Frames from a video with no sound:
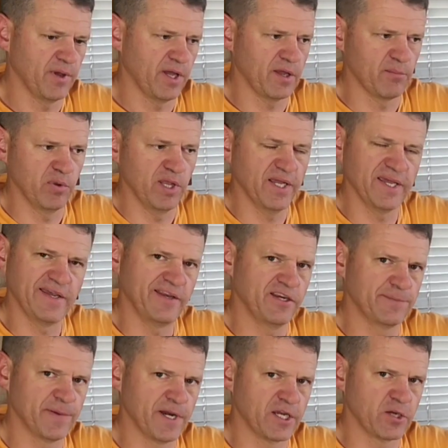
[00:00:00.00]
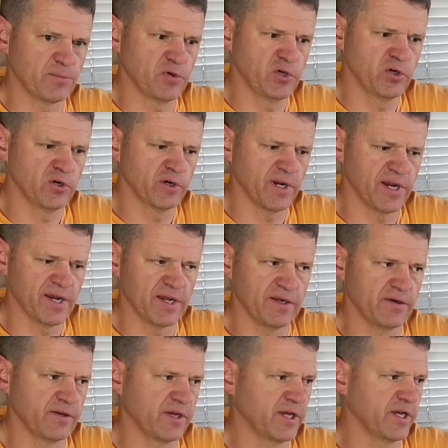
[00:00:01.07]
I can plug it into my computer,
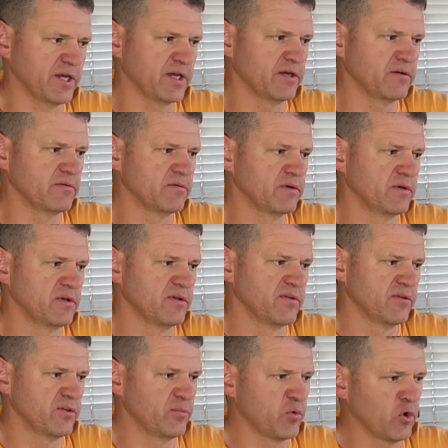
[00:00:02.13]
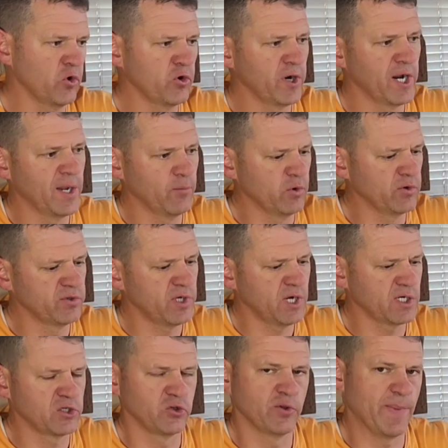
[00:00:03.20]
and the program will
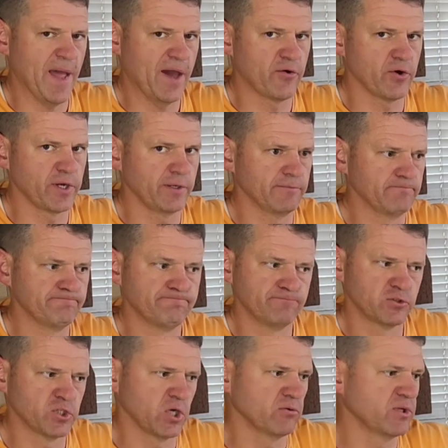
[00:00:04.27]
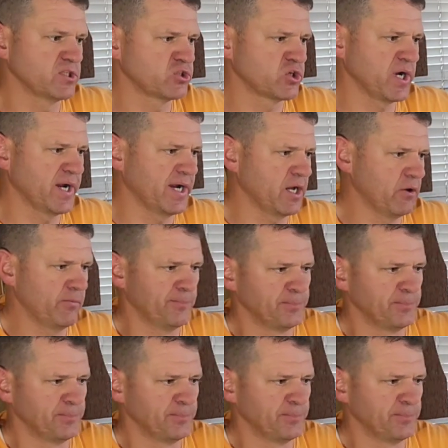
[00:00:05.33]
talk to the battery. So let's try it out.